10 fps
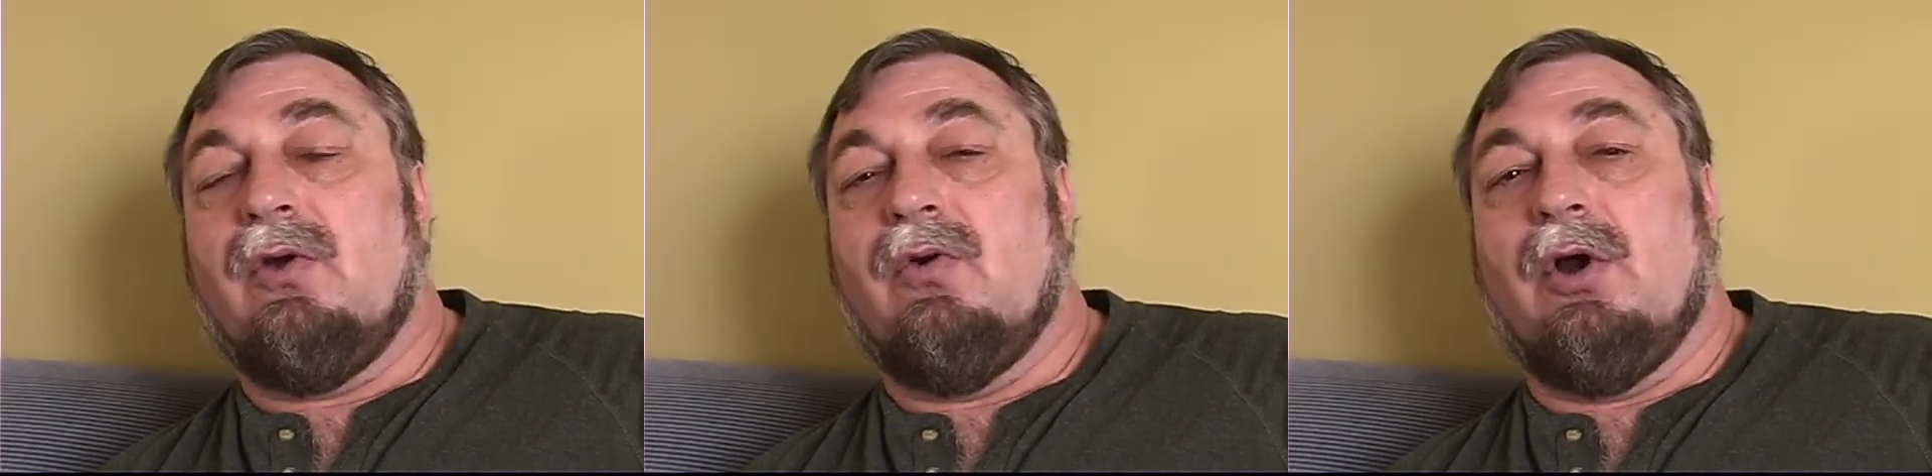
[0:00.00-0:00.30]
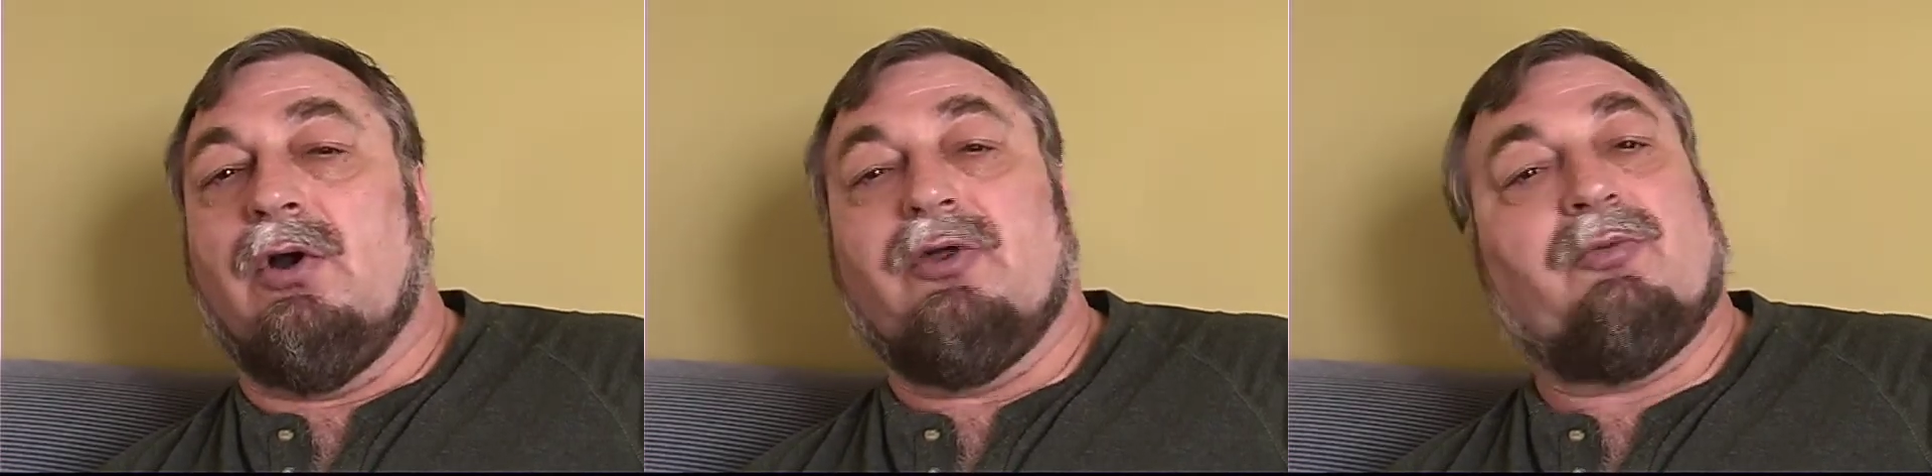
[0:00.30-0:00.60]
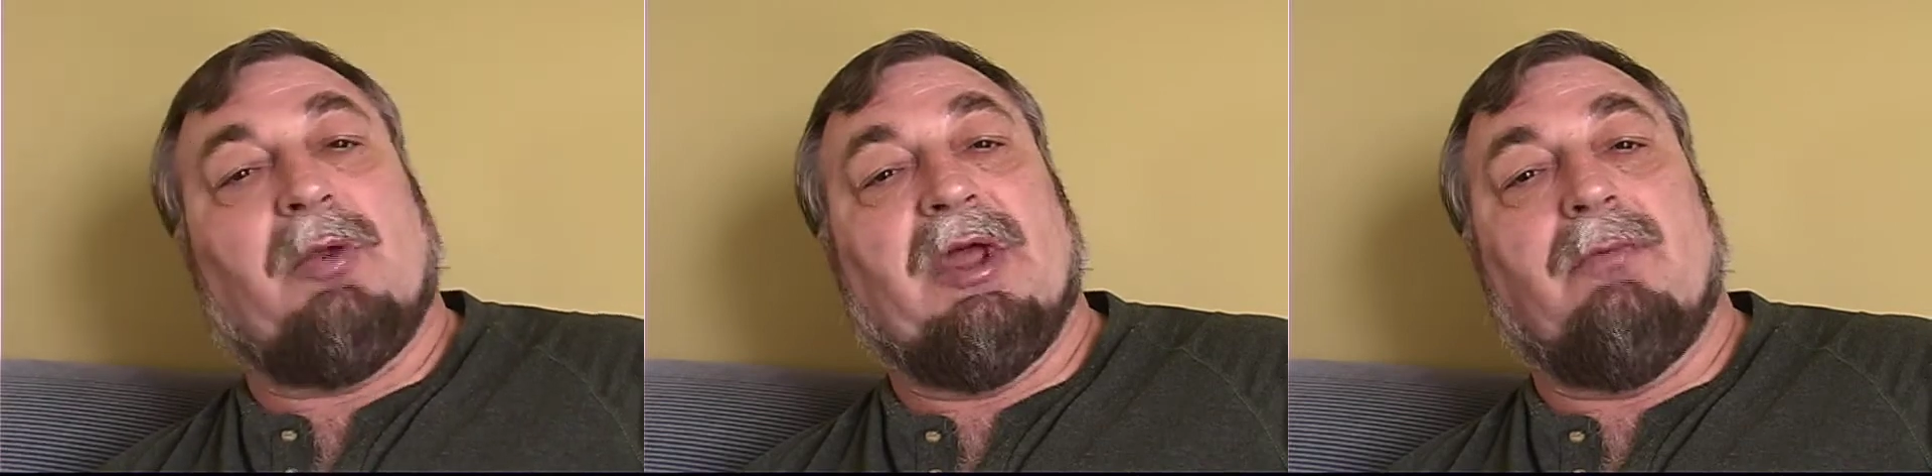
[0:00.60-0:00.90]
who are his
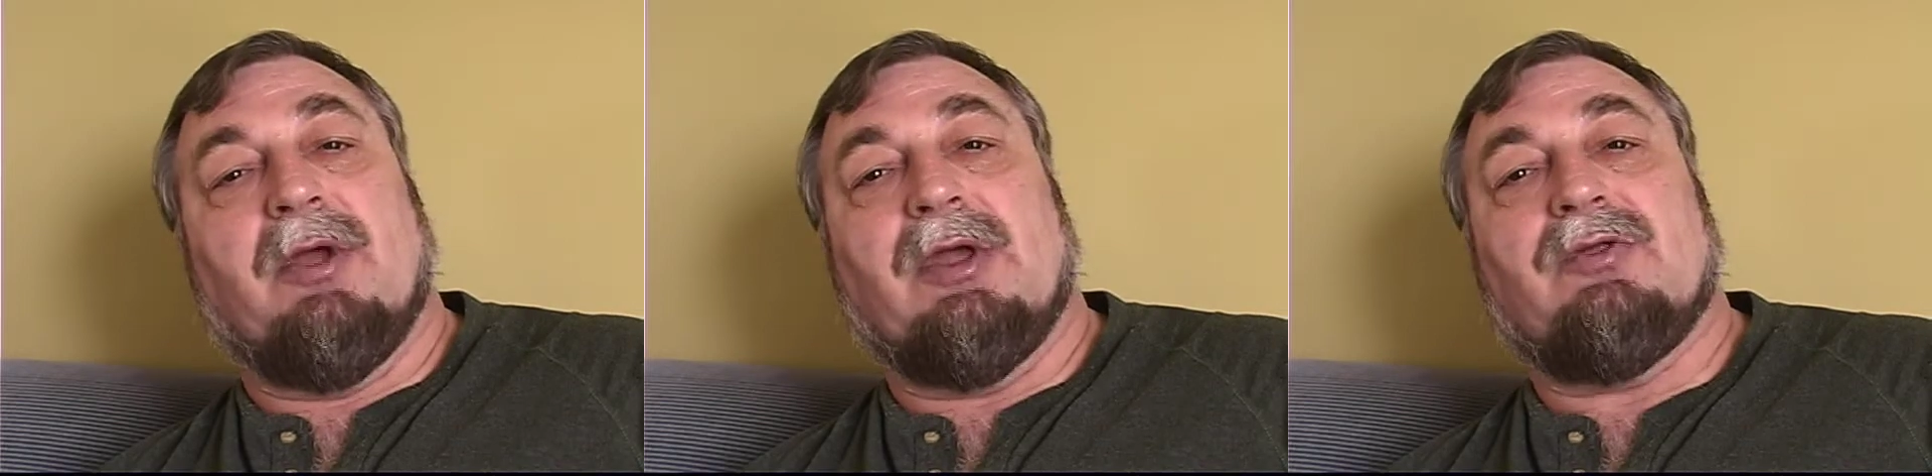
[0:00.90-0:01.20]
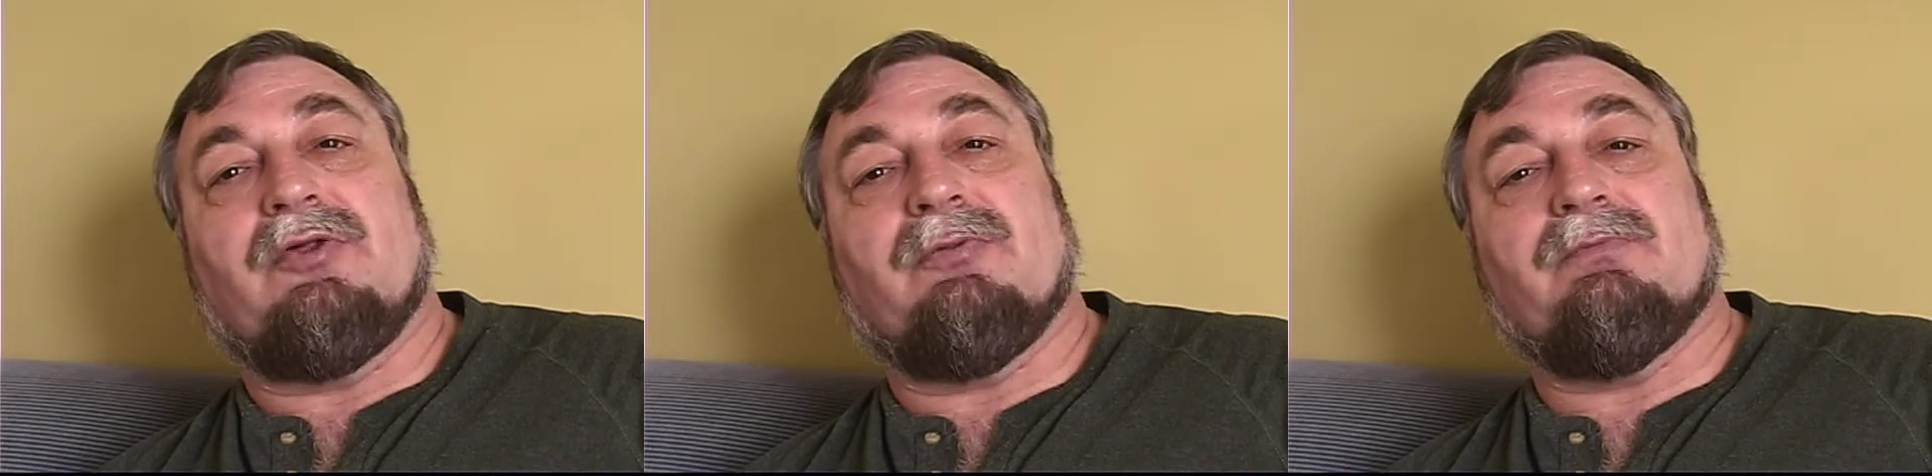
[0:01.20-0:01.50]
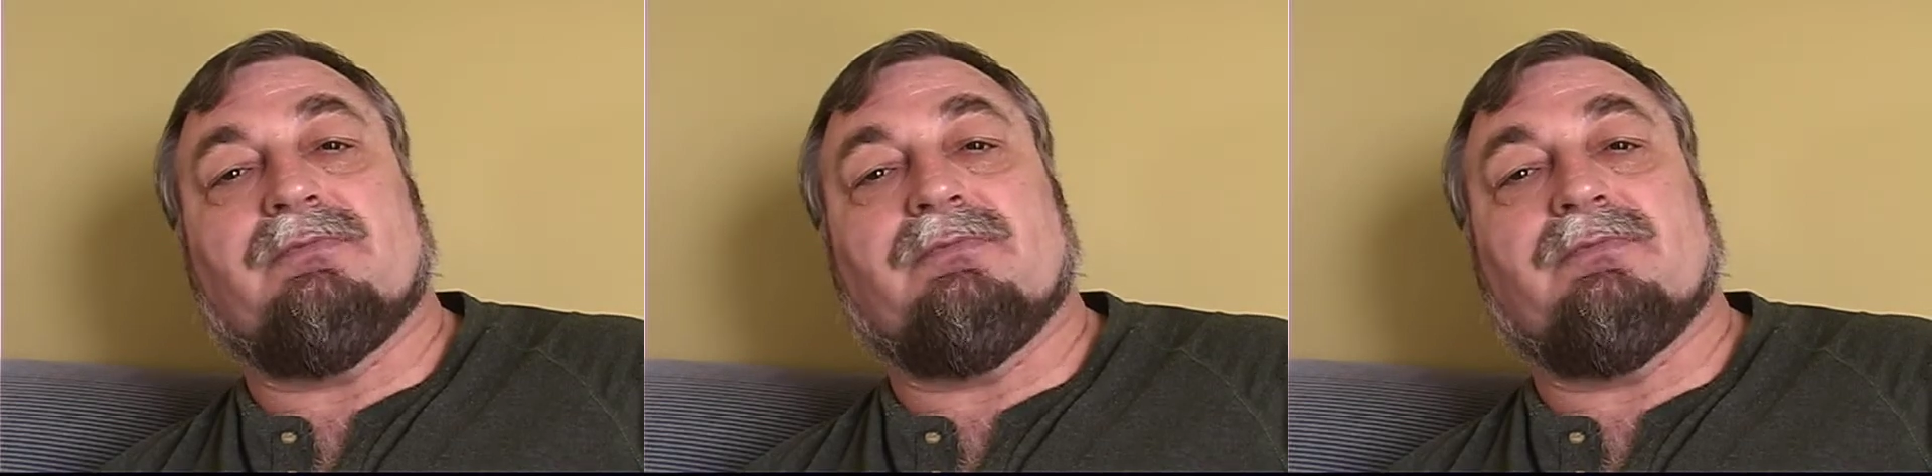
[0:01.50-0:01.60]
playmates.